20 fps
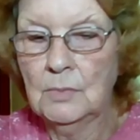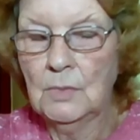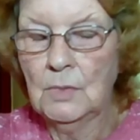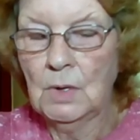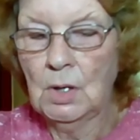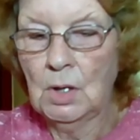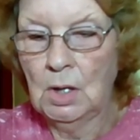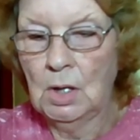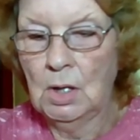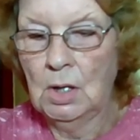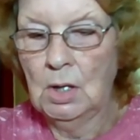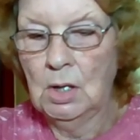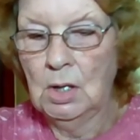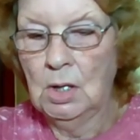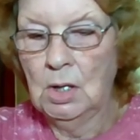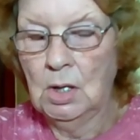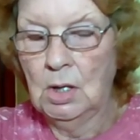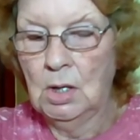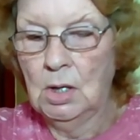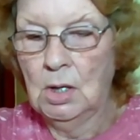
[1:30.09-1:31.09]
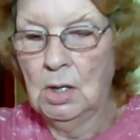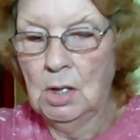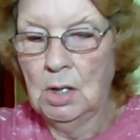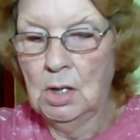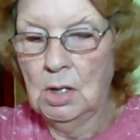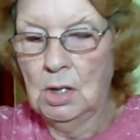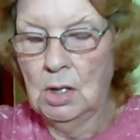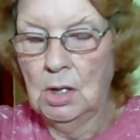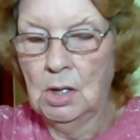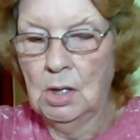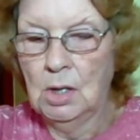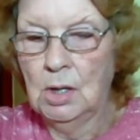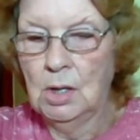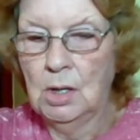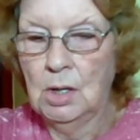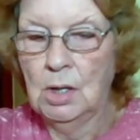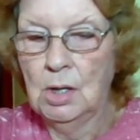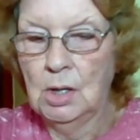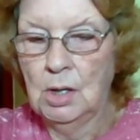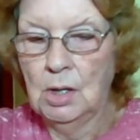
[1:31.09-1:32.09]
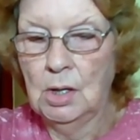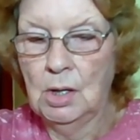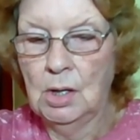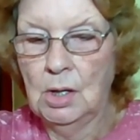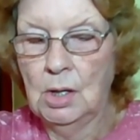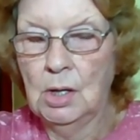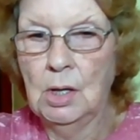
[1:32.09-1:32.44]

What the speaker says: Nobody speaks.